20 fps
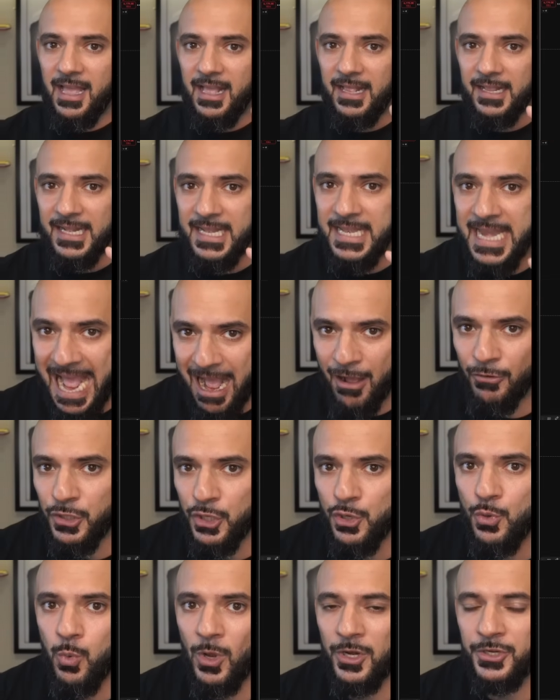Now you
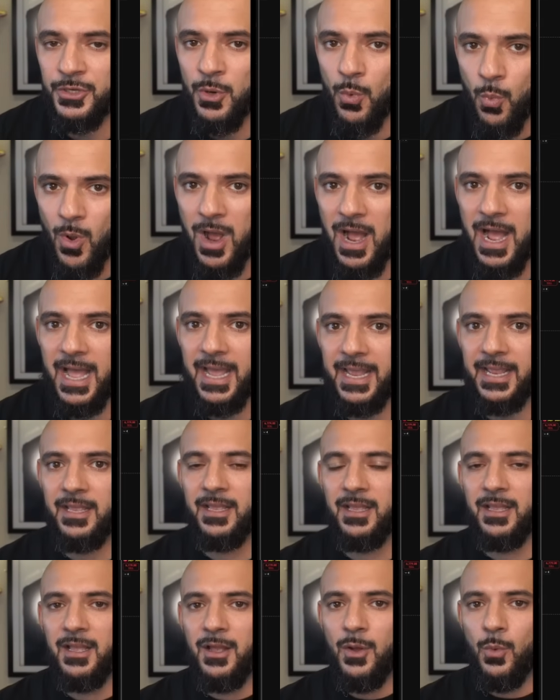wonder why,
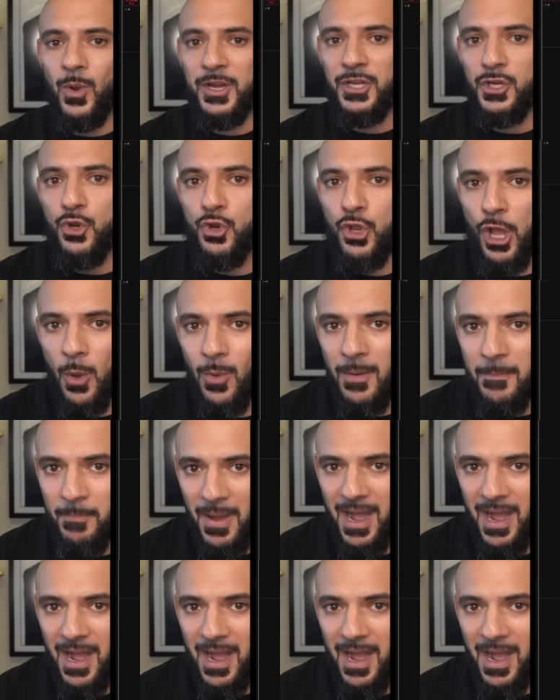when you go and buy